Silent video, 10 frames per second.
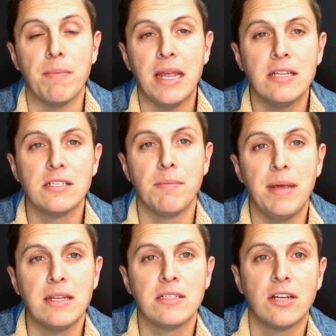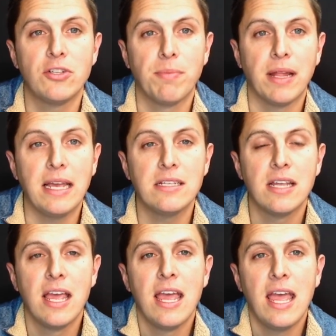means to be in such a
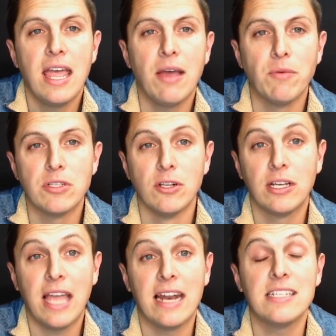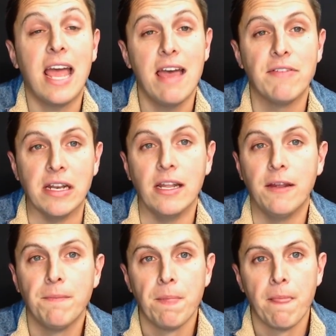place, it was looked at as heavenly.